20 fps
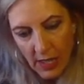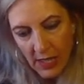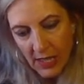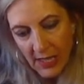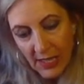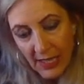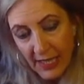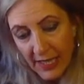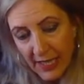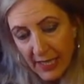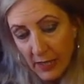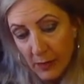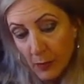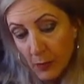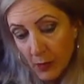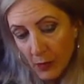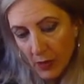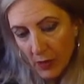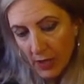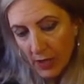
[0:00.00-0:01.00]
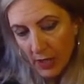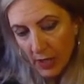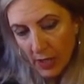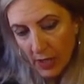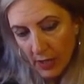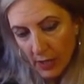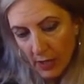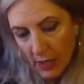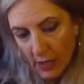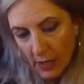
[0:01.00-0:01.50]

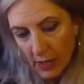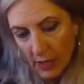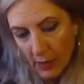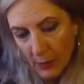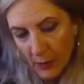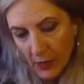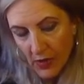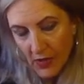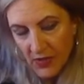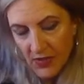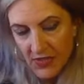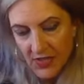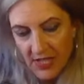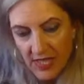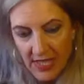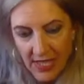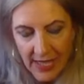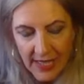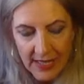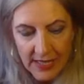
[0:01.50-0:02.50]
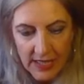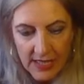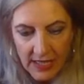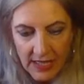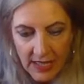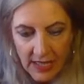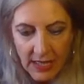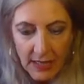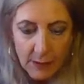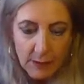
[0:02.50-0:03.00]
Libra
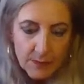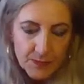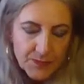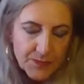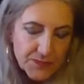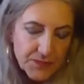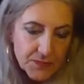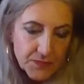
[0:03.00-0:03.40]
personality.